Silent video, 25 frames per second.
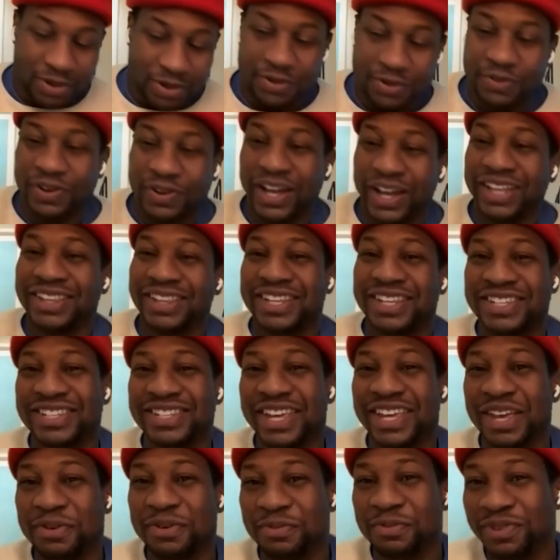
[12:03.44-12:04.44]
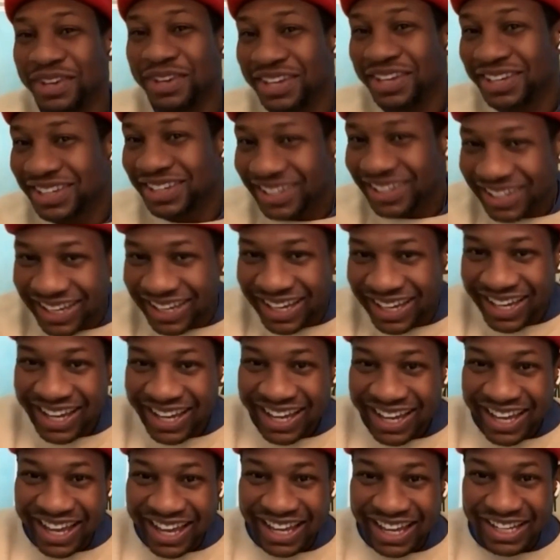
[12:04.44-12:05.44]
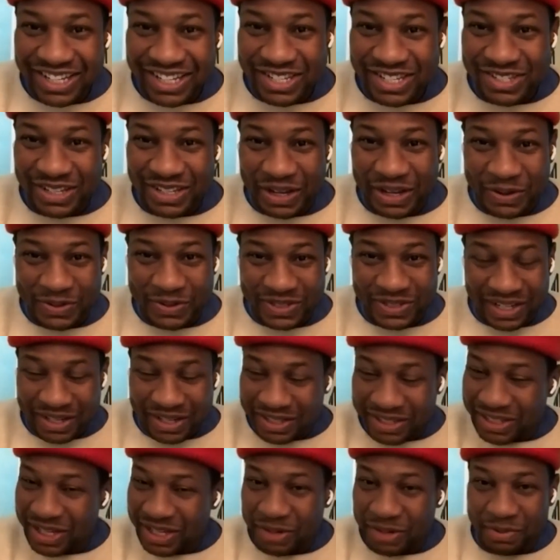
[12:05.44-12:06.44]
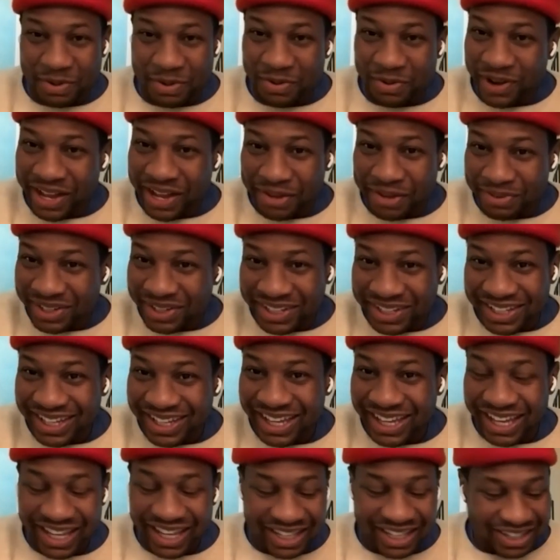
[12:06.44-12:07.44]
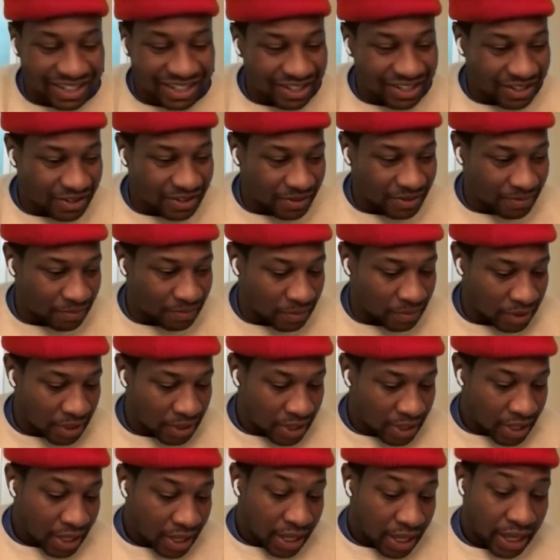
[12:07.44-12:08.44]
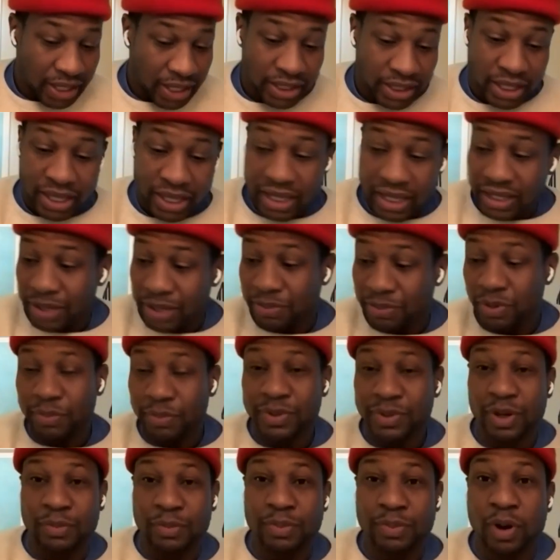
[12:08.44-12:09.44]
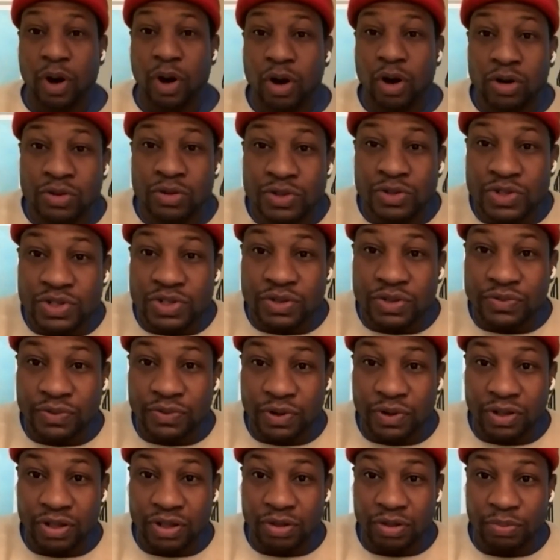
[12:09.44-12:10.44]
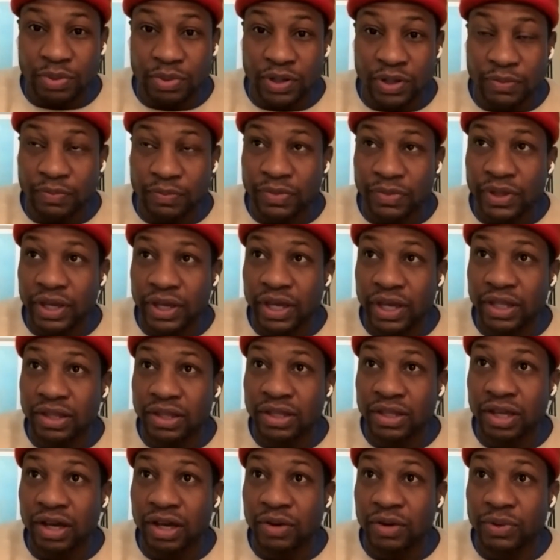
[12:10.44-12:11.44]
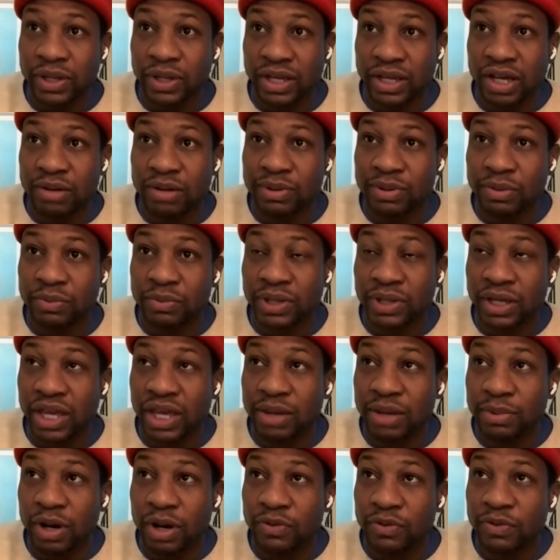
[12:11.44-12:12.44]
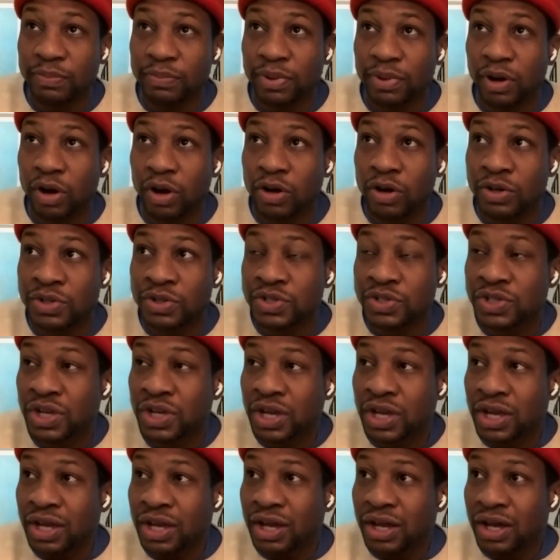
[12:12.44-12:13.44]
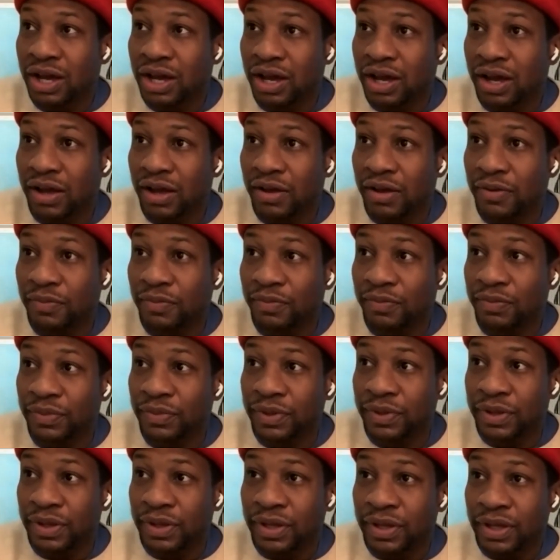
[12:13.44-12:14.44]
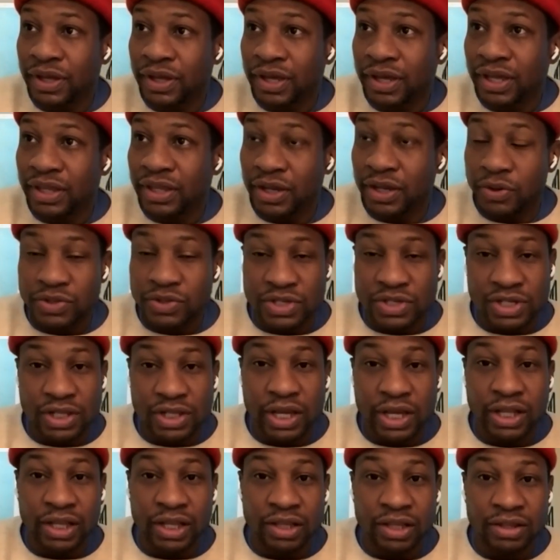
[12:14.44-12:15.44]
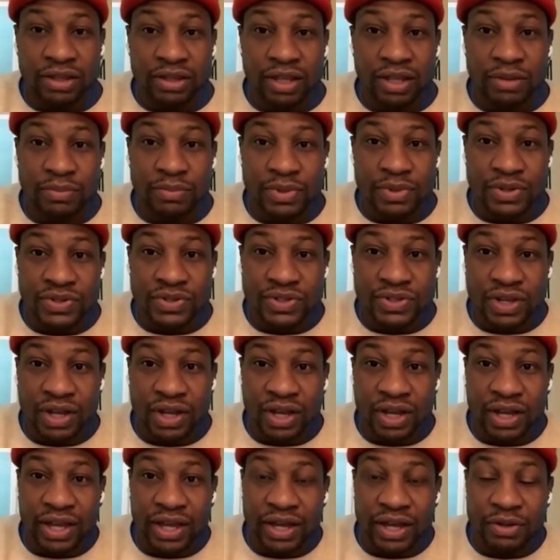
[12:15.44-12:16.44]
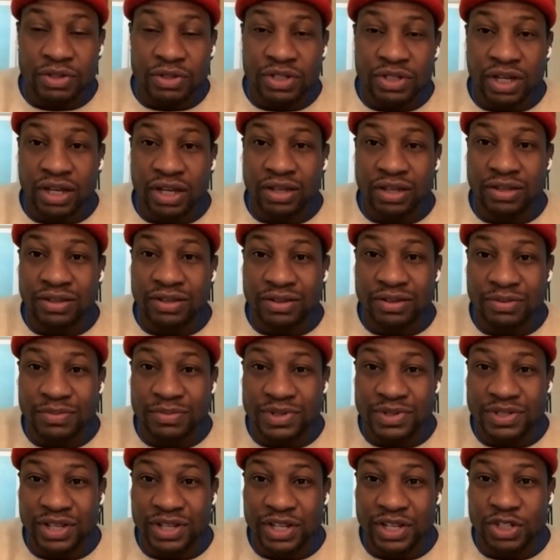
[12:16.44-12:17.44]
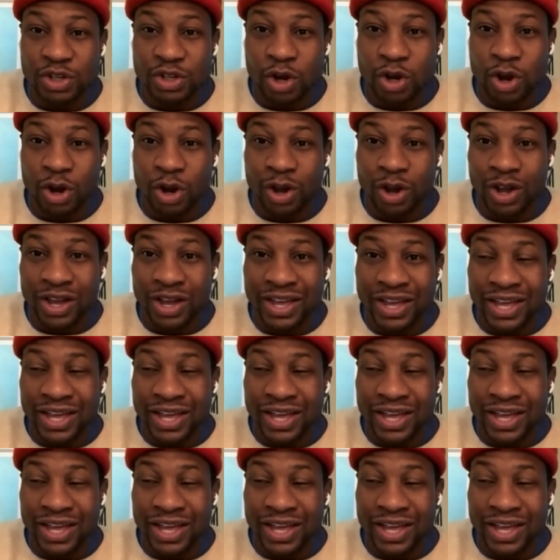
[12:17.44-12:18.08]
to a fight the same week, and so it was like a double whammy. And um, and they and they put me on pause for a little bit, and uh, when I come when I came off of pause, um, there was this lady named Miss uh, LJ, Miss Legion,